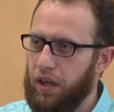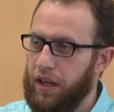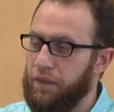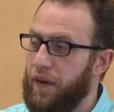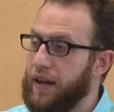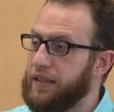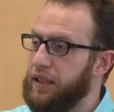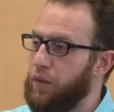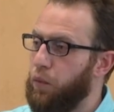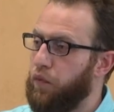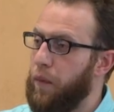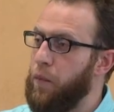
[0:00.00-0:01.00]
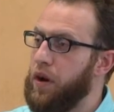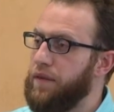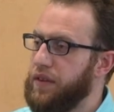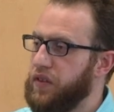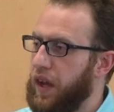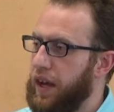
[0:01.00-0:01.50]
In fact, from one of
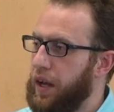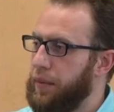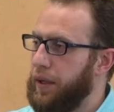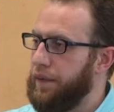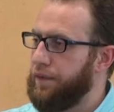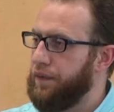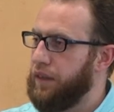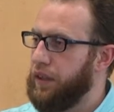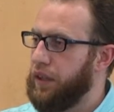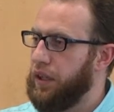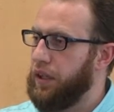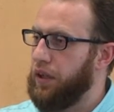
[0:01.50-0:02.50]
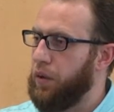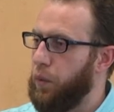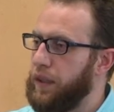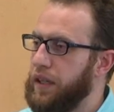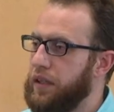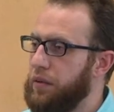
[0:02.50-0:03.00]
the Sahaba,
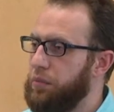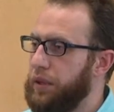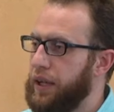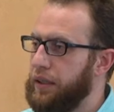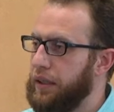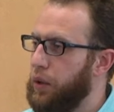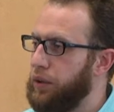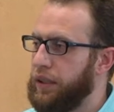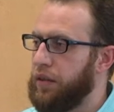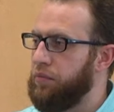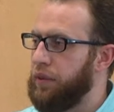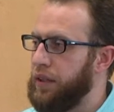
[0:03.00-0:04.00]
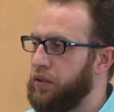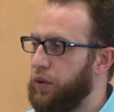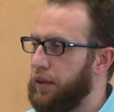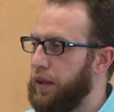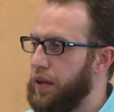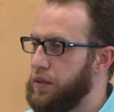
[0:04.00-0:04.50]
when he complained, he only complained to
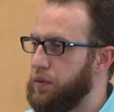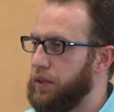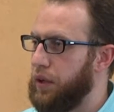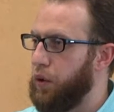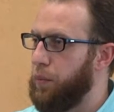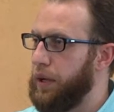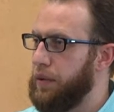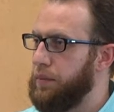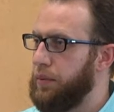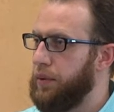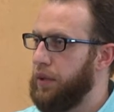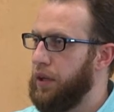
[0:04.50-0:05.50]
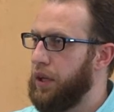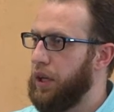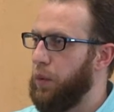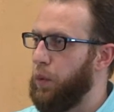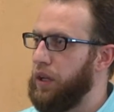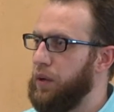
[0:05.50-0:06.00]
Allah Azza wa Jal. Khubayb,
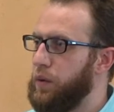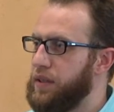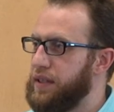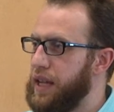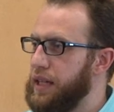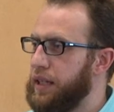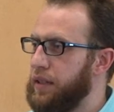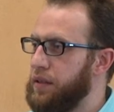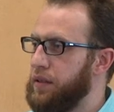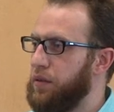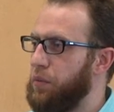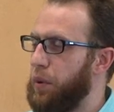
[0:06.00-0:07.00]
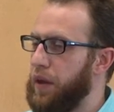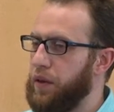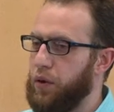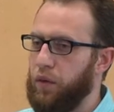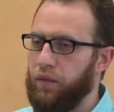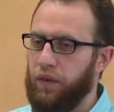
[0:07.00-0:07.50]
when he was taken by the
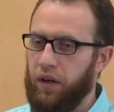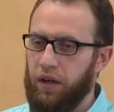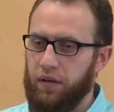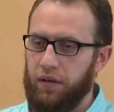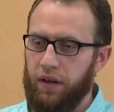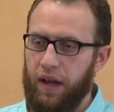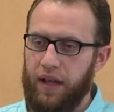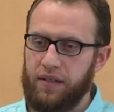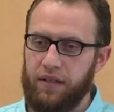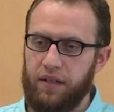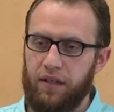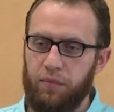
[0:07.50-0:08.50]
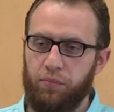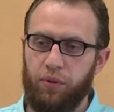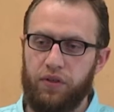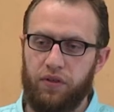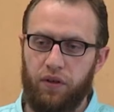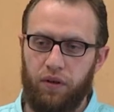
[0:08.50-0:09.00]
kuffar as a
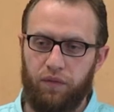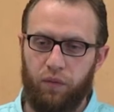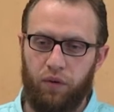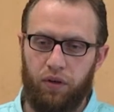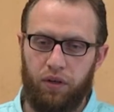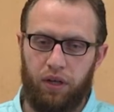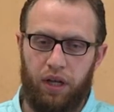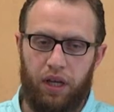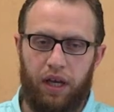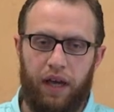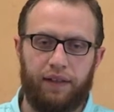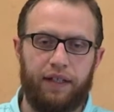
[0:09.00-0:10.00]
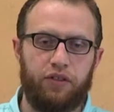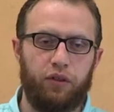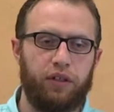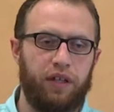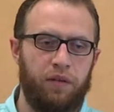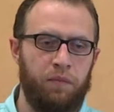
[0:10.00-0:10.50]
prisoner of war, and they
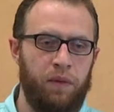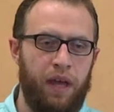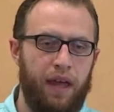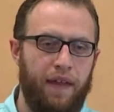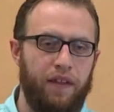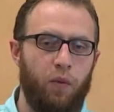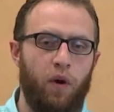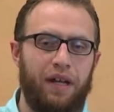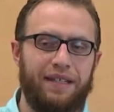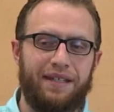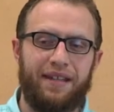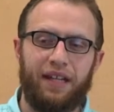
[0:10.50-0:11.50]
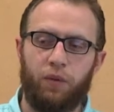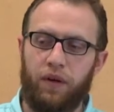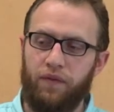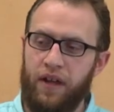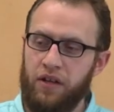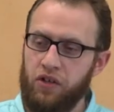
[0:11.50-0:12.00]
took him and they wanted to take
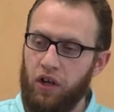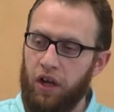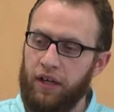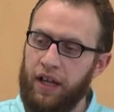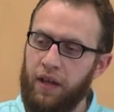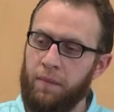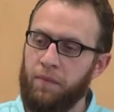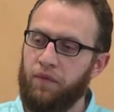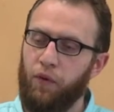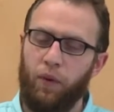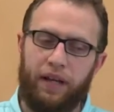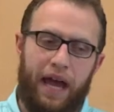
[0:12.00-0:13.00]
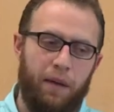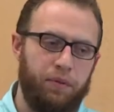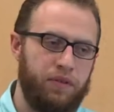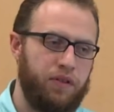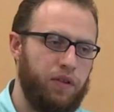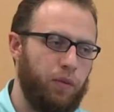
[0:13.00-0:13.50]
revenge on him for what
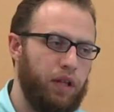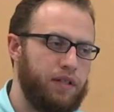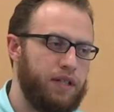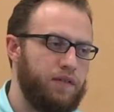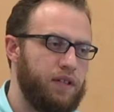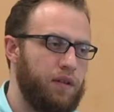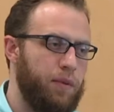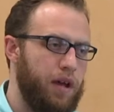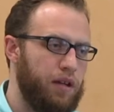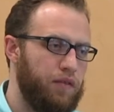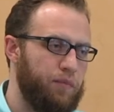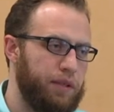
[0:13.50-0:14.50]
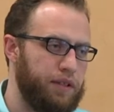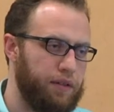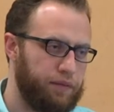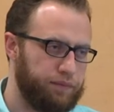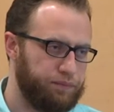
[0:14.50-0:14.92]
happened to the relatives in the battle of Badr.